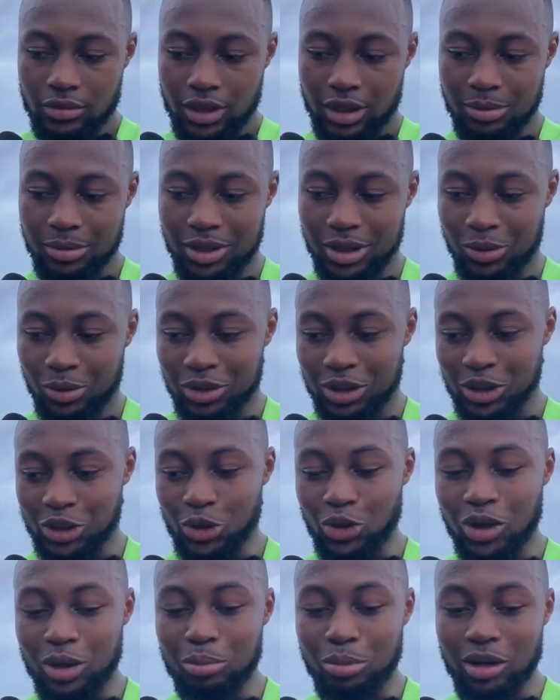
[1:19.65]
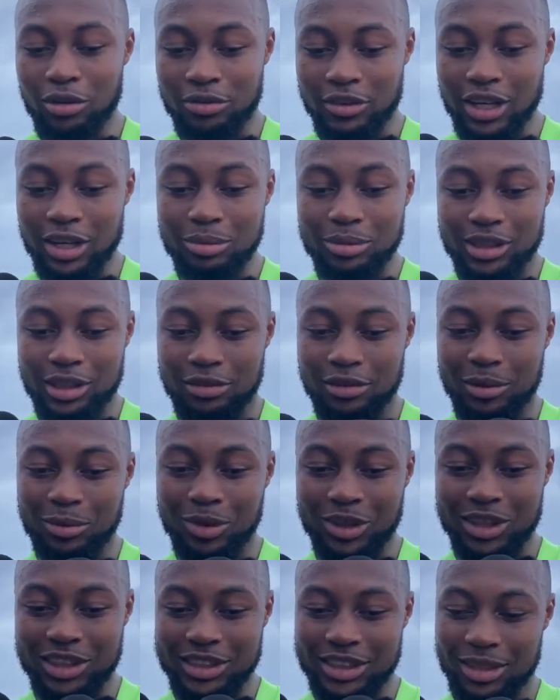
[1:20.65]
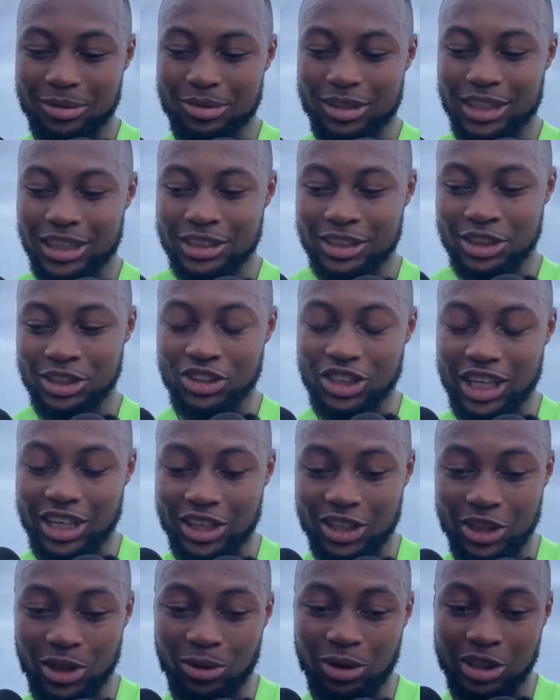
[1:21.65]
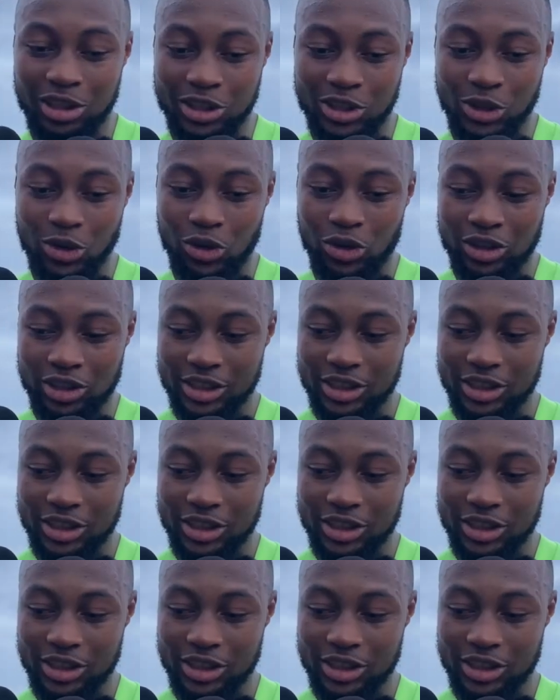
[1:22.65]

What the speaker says: I mean, I want to score in both games, if I'm honest. I mean, as a striker, you want to score.